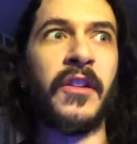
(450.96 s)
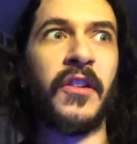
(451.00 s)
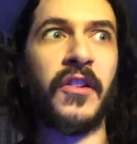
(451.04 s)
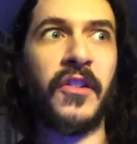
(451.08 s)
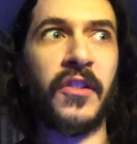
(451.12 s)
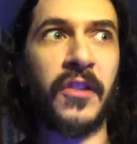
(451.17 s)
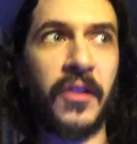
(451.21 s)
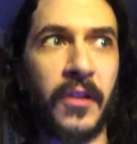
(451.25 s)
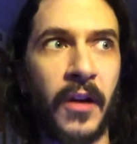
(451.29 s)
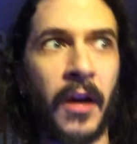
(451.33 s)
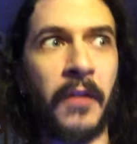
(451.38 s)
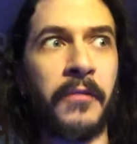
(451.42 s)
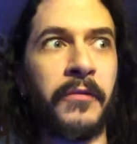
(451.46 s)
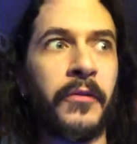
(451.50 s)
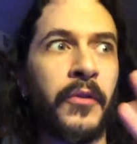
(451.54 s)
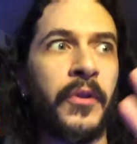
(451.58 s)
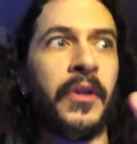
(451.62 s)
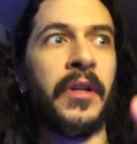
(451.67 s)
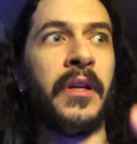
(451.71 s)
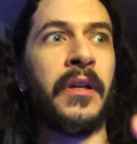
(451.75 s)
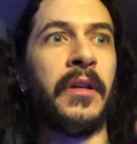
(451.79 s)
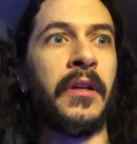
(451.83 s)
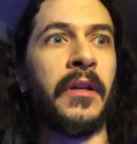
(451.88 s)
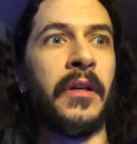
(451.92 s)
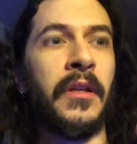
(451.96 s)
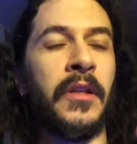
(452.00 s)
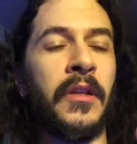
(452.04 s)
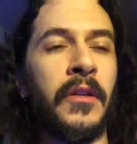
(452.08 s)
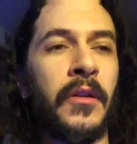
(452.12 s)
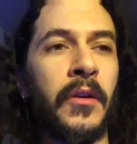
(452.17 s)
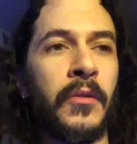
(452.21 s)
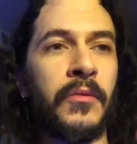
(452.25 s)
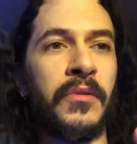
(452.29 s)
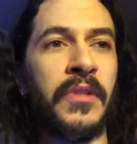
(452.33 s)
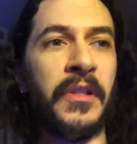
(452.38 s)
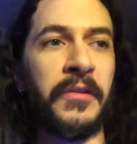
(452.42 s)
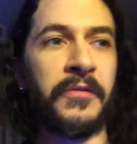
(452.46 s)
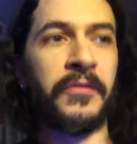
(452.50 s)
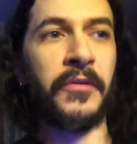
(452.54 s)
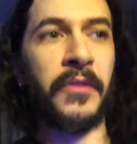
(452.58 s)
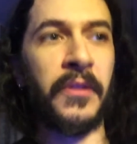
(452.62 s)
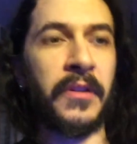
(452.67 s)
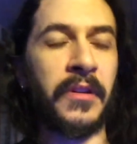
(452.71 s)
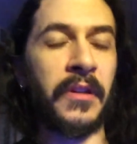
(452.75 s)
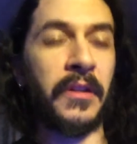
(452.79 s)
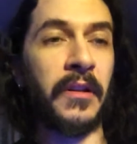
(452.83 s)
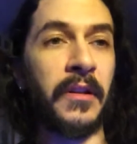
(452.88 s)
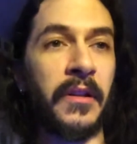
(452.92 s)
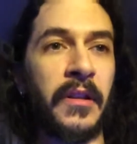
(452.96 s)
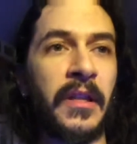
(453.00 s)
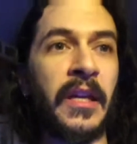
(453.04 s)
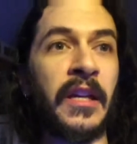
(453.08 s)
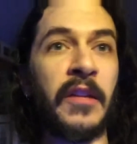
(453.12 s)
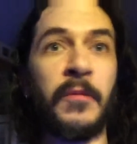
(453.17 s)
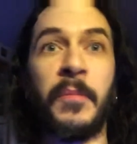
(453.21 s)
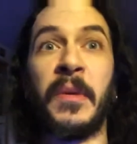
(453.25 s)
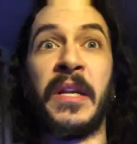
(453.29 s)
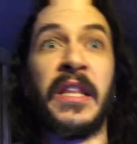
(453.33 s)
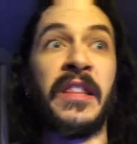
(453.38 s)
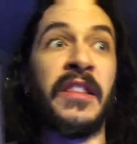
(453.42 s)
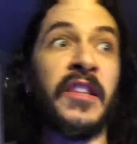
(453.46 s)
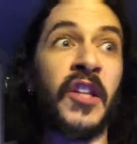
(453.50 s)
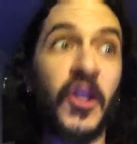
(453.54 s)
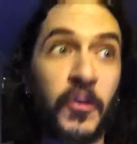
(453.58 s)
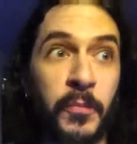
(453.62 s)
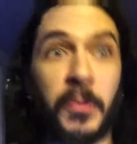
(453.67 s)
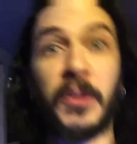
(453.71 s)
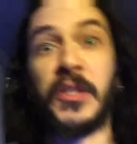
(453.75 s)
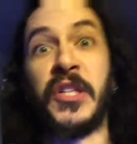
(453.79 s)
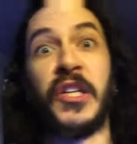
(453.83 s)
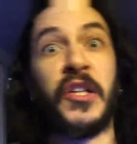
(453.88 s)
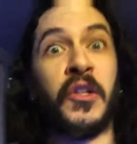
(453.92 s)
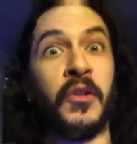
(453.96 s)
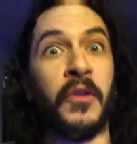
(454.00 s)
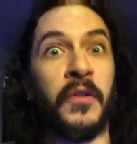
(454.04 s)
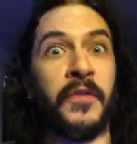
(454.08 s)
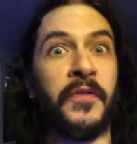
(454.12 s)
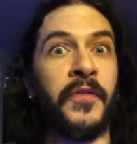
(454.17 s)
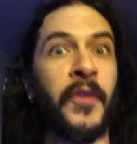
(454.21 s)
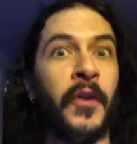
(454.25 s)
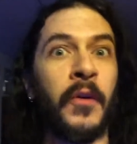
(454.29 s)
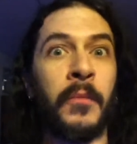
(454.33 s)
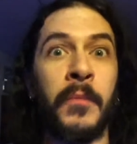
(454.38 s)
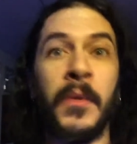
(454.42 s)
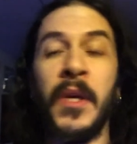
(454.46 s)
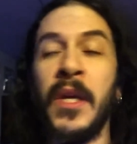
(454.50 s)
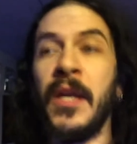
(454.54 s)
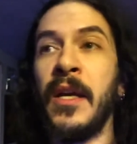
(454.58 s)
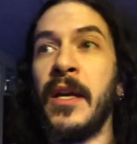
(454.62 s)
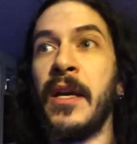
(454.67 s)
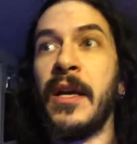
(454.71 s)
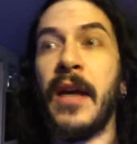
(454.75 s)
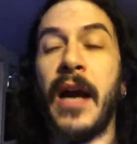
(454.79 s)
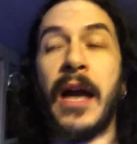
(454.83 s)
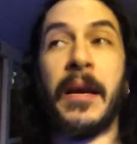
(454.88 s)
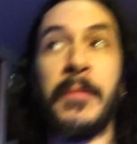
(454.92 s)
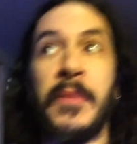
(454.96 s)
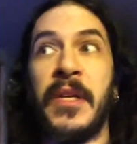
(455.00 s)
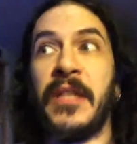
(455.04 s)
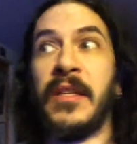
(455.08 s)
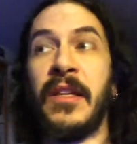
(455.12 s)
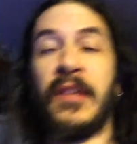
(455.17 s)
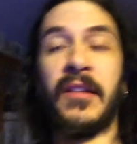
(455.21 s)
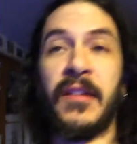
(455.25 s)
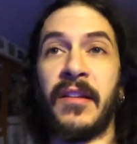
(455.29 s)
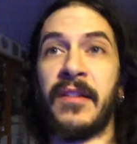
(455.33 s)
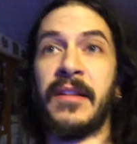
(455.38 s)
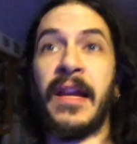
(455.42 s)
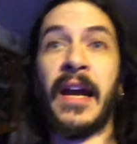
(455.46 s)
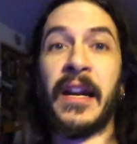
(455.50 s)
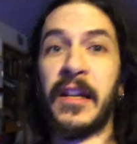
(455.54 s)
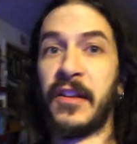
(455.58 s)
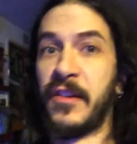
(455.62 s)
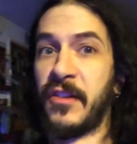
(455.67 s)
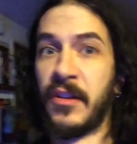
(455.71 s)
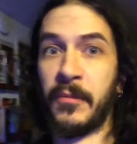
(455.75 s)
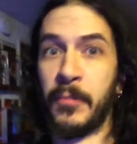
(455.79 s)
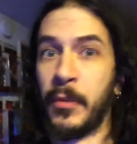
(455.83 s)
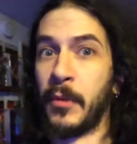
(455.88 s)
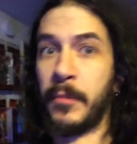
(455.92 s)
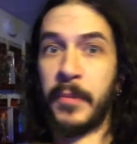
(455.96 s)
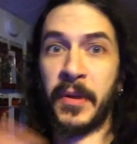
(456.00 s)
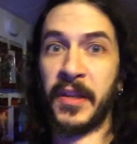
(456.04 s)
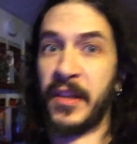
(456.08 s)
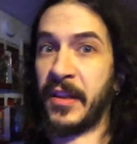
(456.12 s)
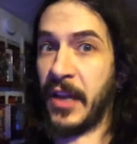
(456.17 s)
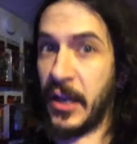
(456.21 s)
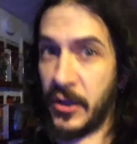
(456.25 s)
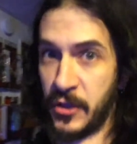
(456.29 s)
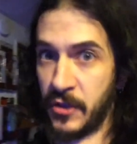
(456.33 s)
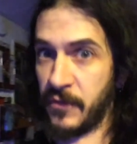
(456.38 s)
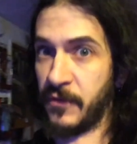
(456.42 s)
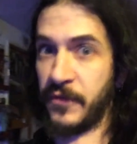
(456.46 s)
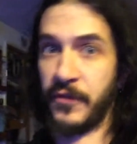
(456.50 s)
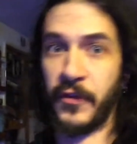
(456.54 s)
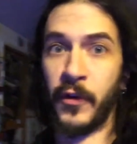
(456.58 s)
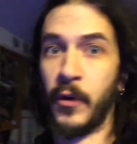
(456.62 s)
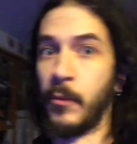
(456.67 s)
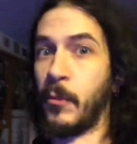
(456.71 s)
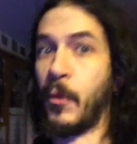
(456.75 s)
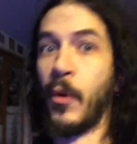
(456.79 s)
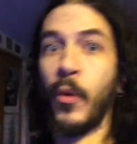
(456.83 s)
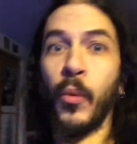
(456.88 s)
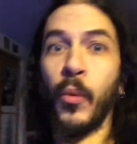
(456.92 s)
discovering, you know, different things. But in this particular film, I mean, this is not a simple possession film